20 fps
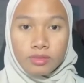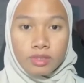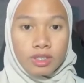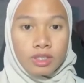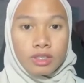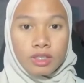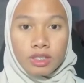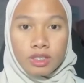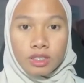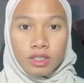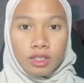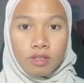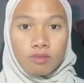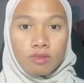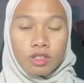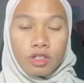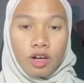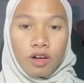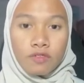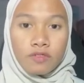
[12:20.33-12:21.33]

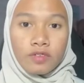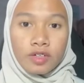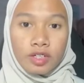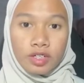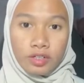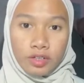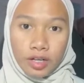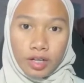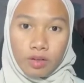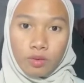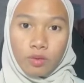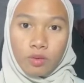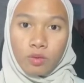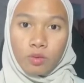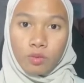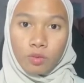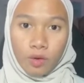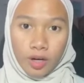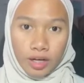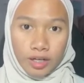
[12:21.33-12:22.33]
Symptoms of a grade
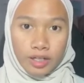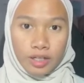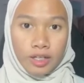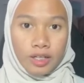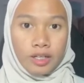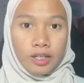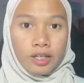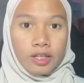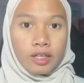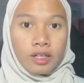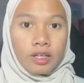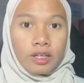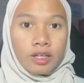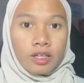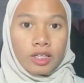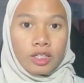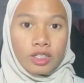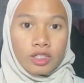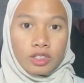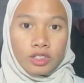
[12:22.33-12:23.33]
1
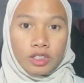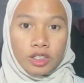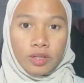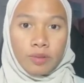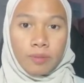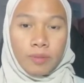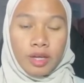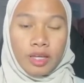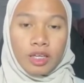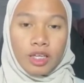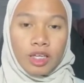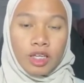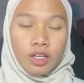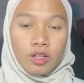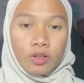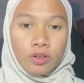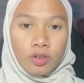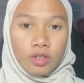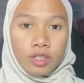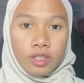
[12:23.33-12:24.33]
injury may
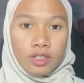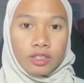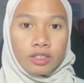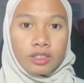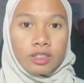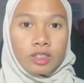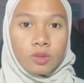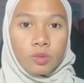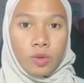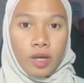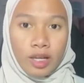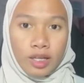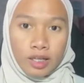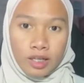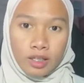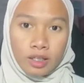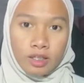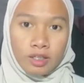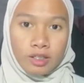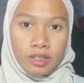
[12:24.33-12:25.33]
include
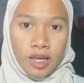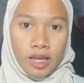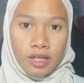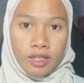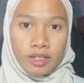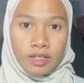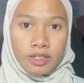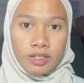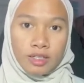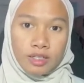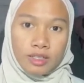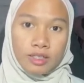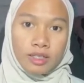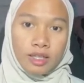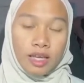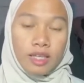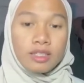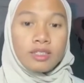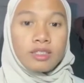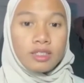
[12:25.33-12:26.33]
swelling, tenderness,
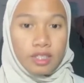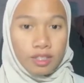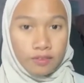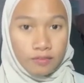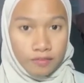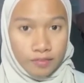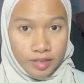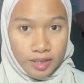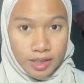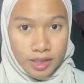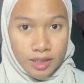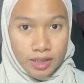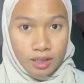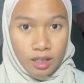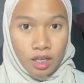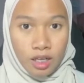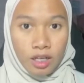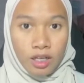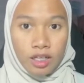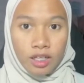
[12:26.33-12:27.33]
and stiffness.
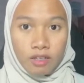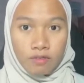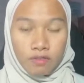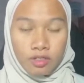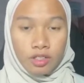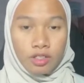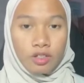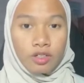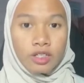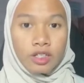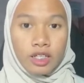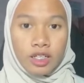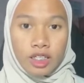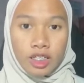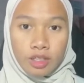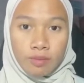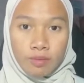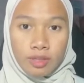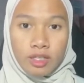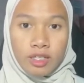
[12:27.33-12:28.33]
Even though the
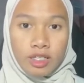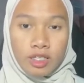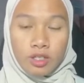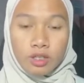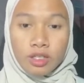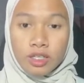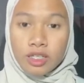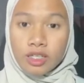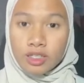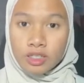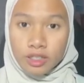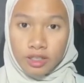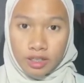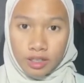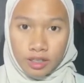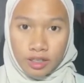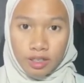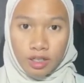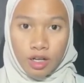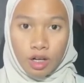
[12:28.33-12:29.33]
ligament is
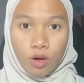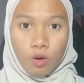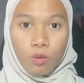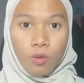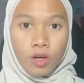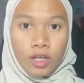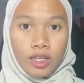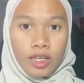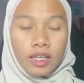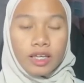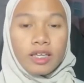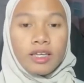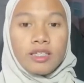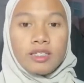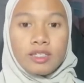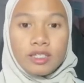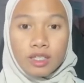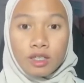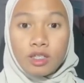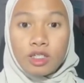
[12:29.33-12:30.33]
injured, walking is
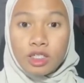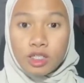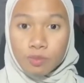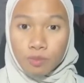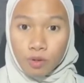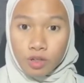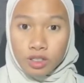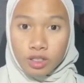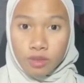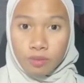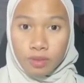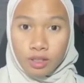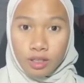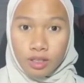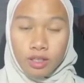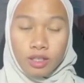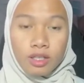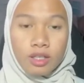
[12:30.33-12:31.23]
still possible.